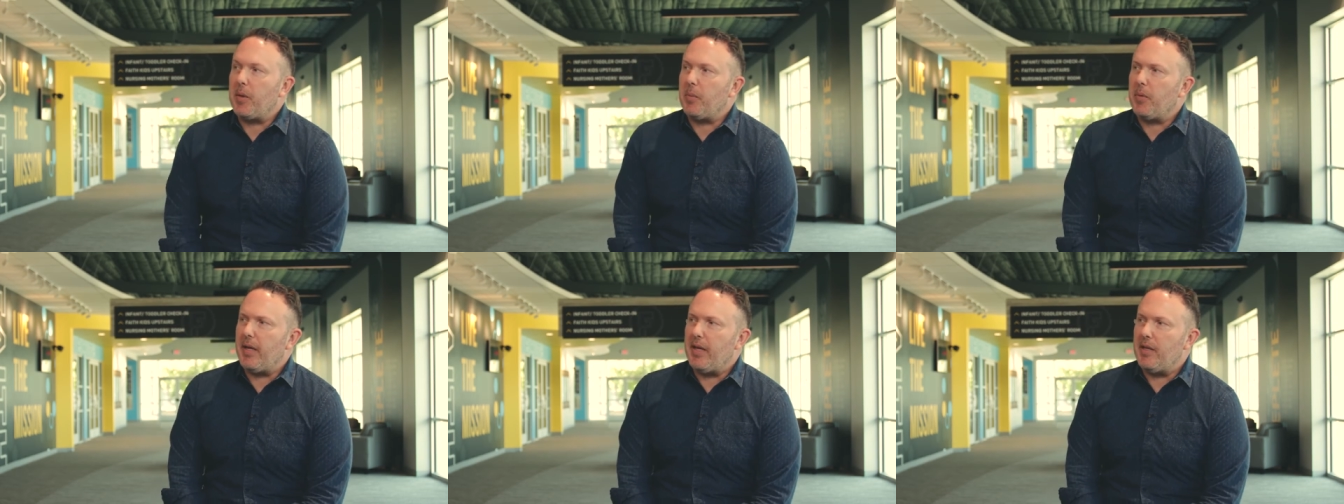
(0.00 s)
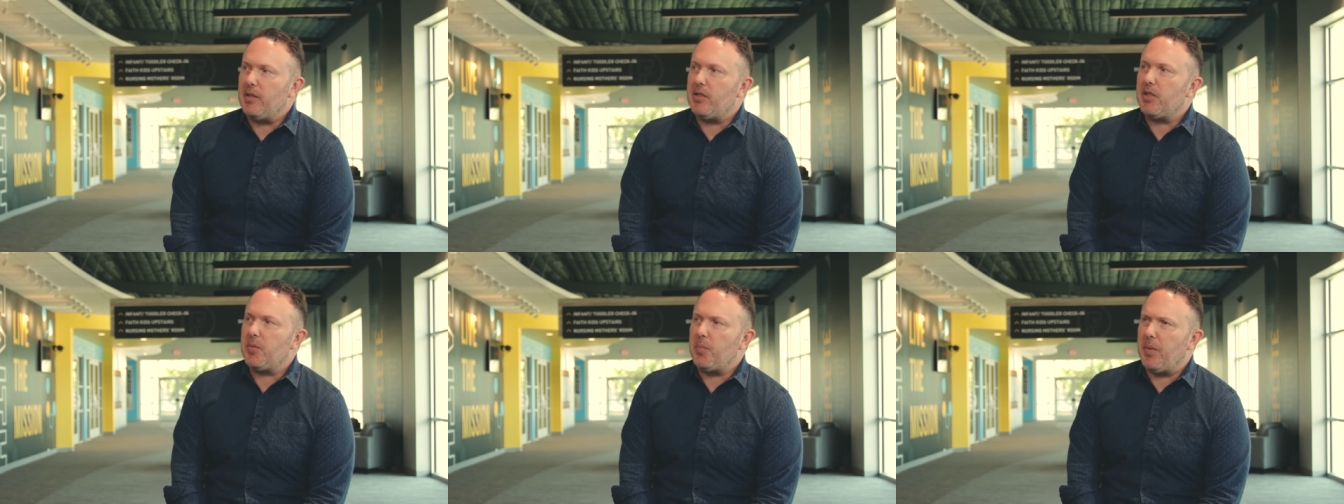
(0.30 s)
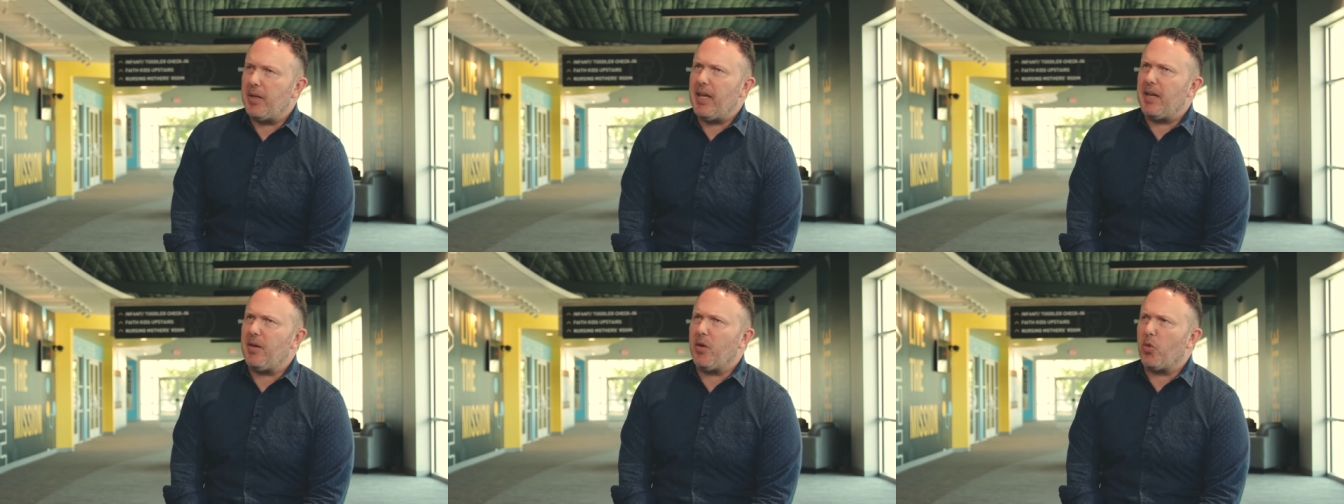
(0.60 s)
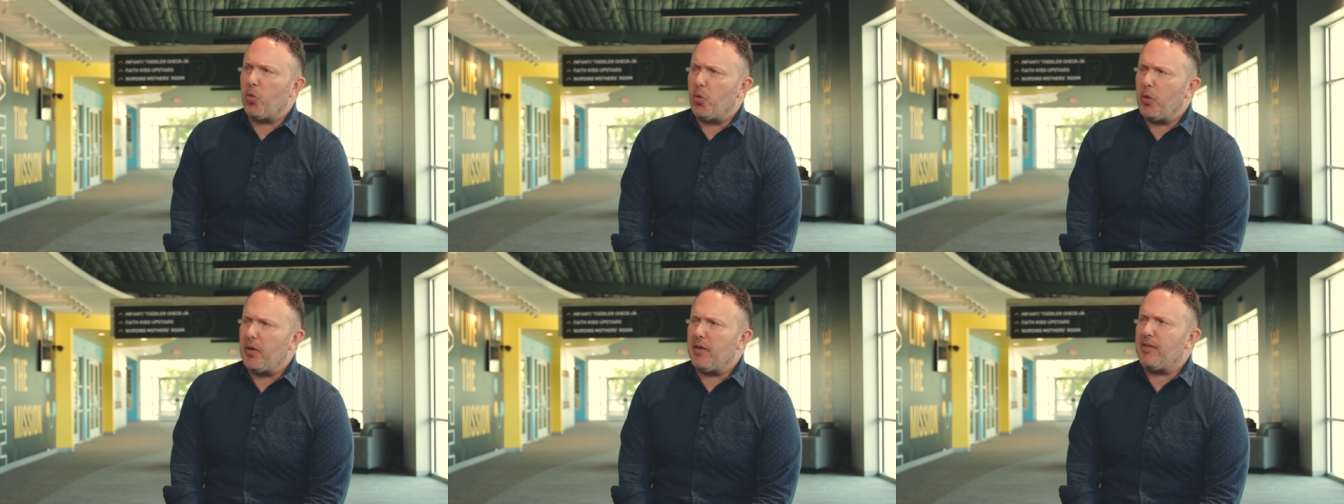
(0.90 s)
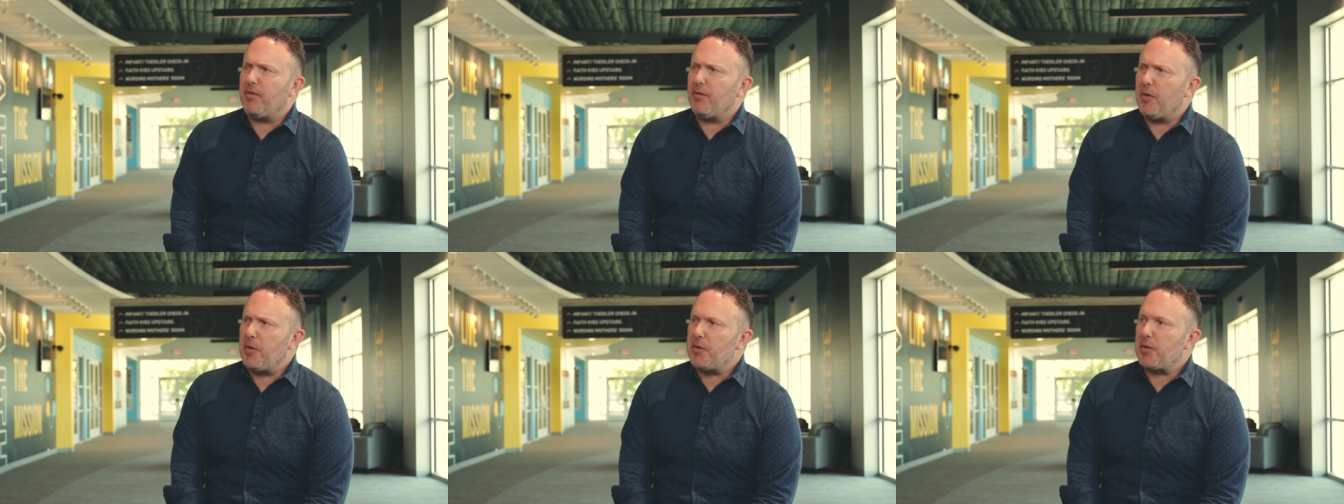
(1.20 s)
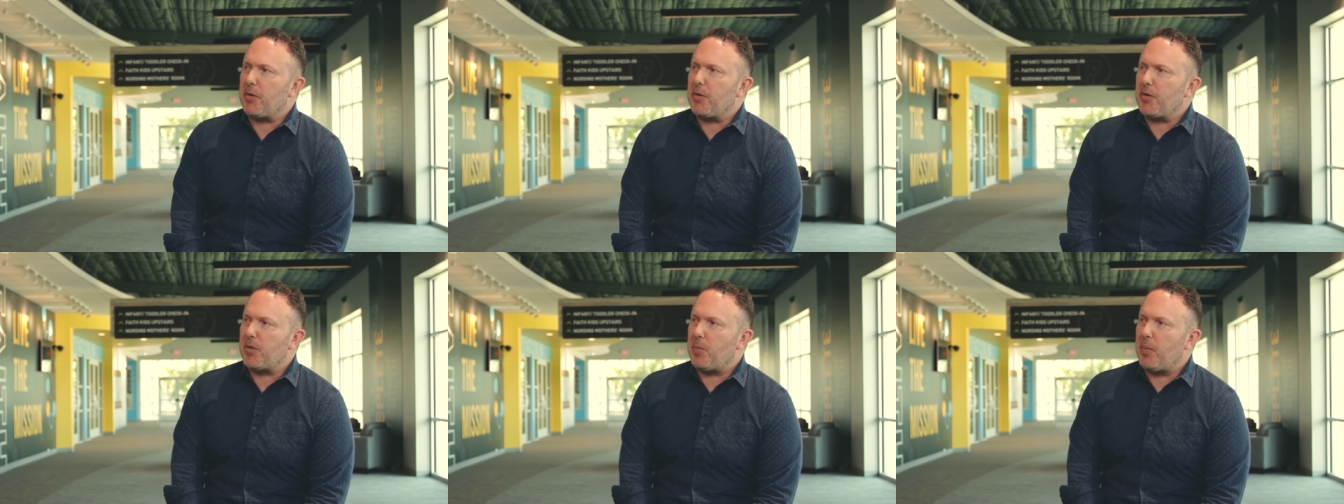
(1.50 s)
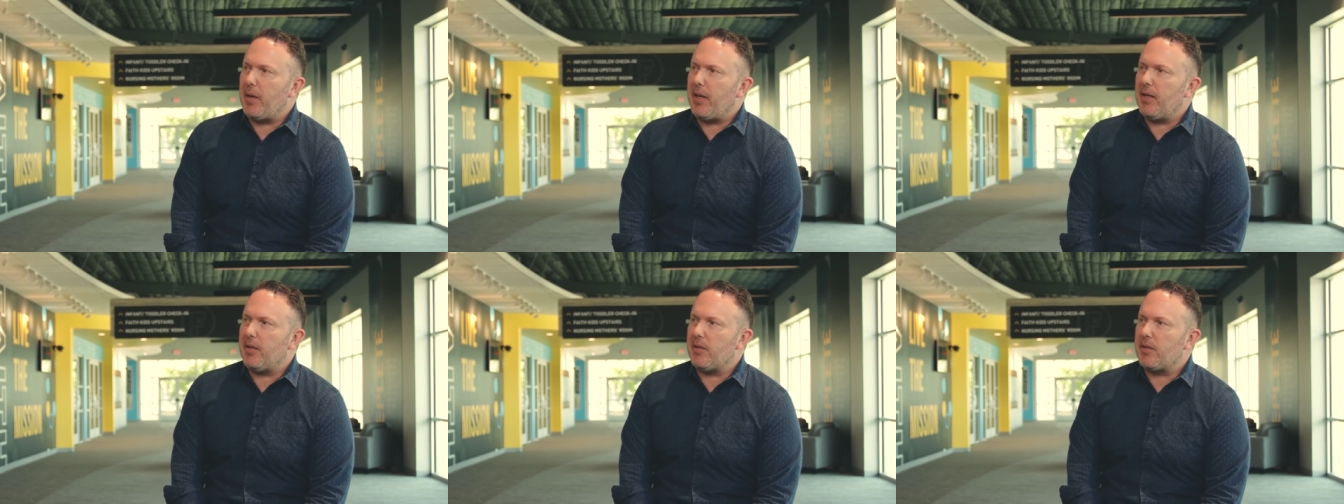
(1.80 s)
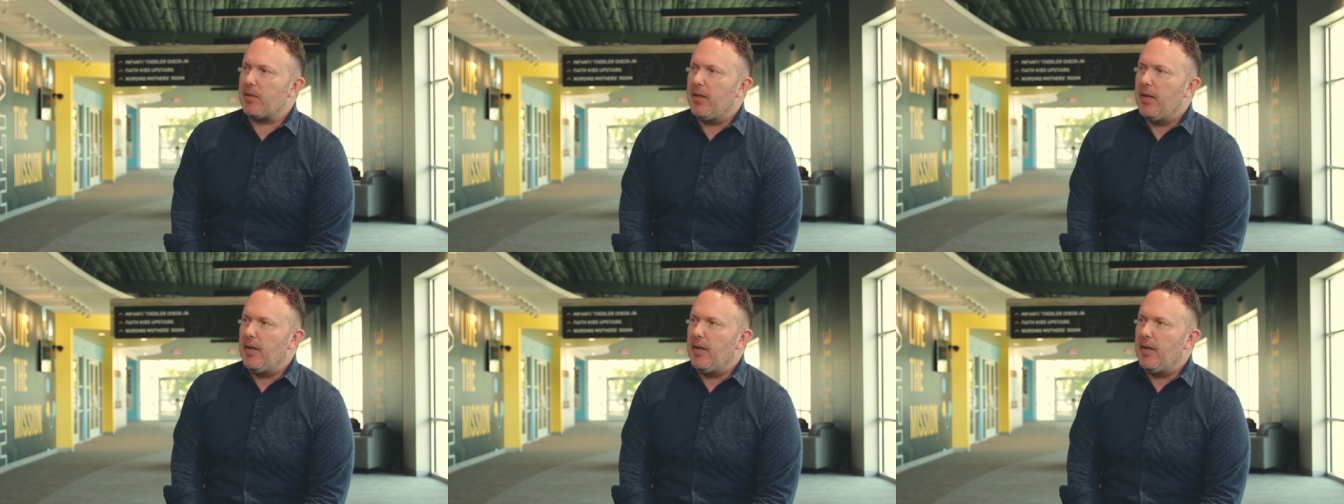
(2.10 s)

It just became a really versatile space,